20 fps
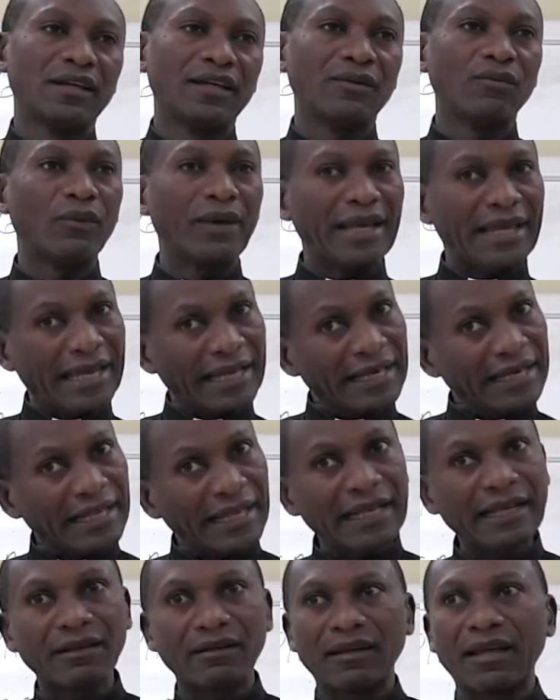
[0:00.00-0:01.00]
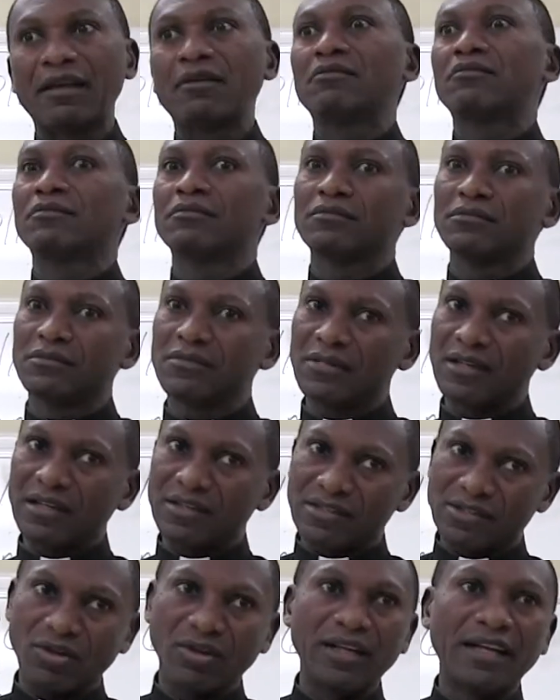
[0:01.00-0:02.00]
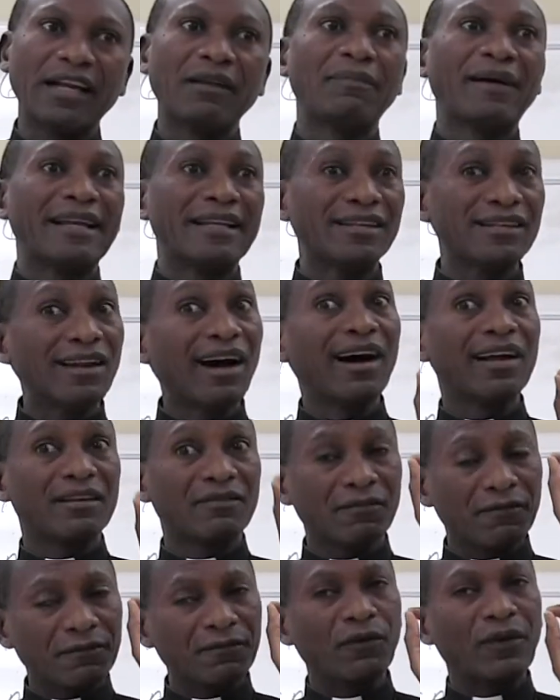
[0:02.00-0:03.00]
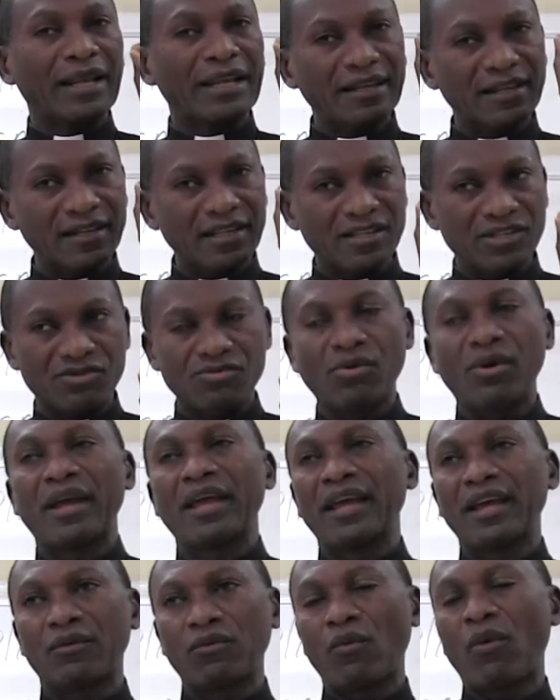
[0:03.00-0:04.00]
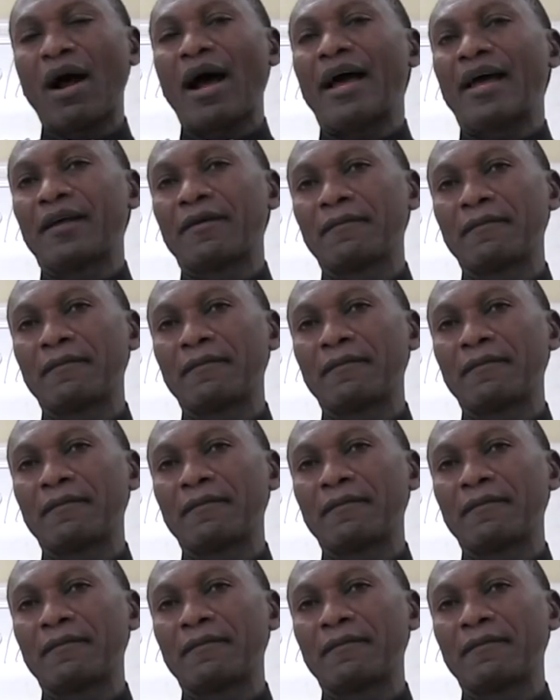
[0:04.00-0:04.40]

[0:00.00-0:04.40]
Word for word: It weakened it, okay, distorted it, but not fully destroying it. Why?